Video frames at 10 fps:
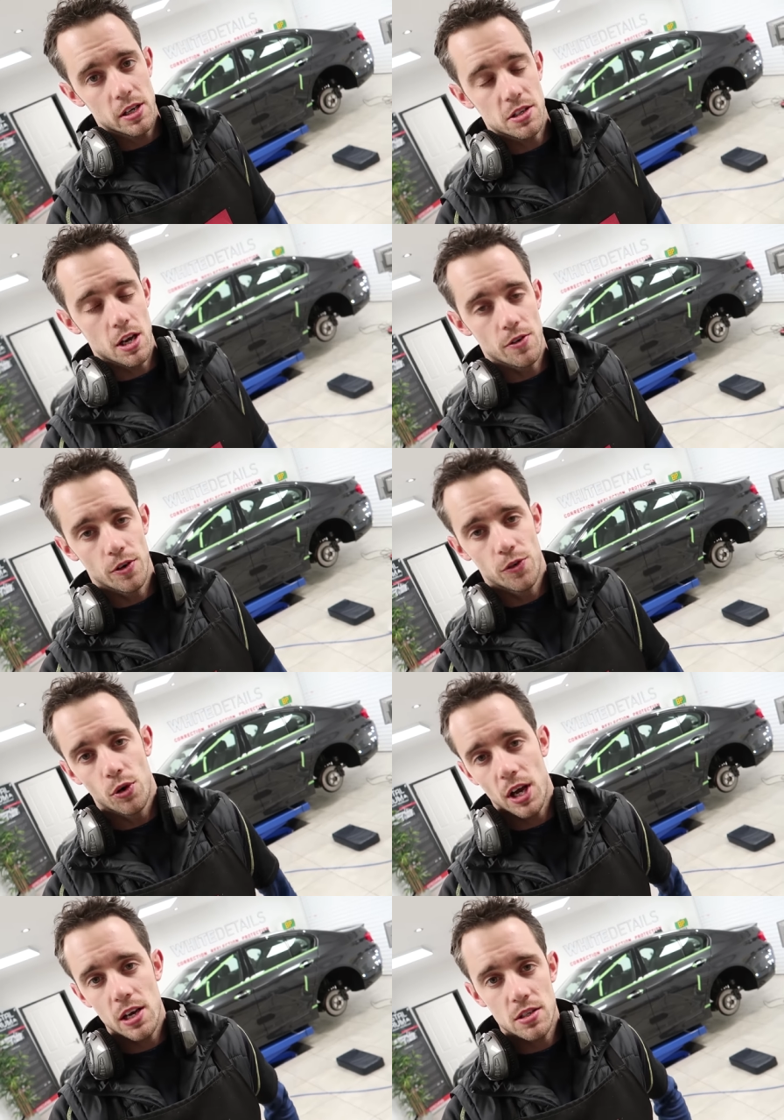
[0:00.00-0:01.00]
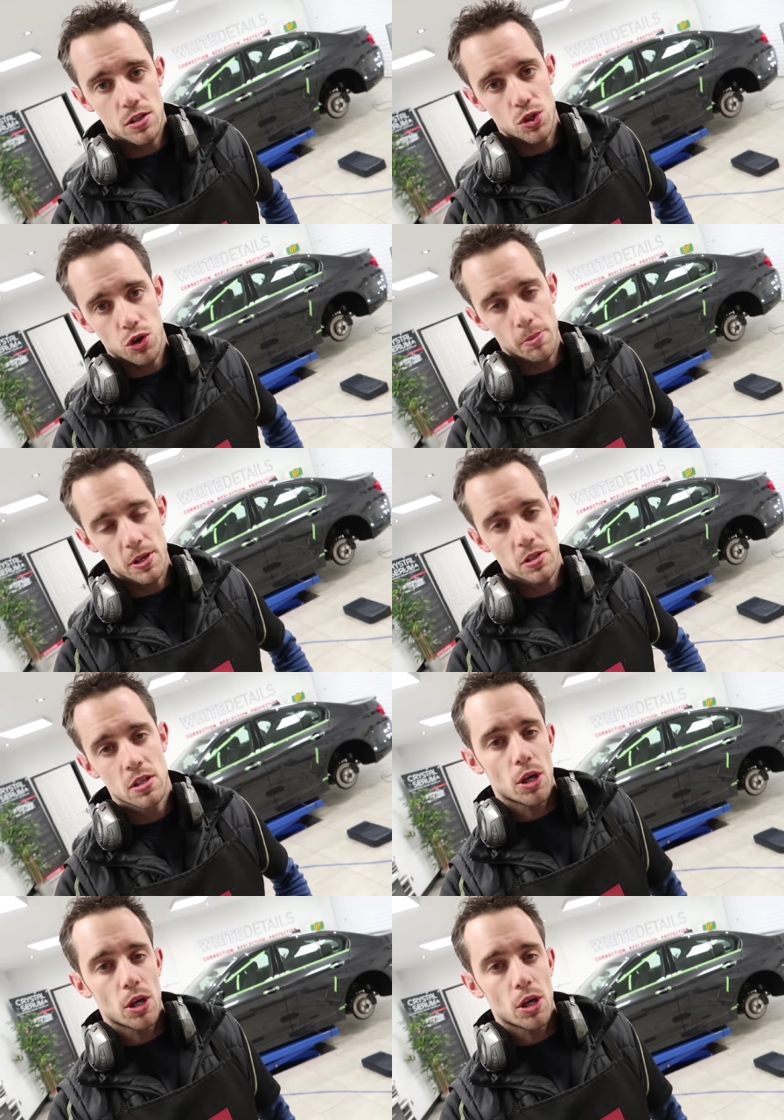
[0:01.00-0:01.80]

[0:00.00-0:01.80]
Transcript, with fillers: It's here for four days treatments.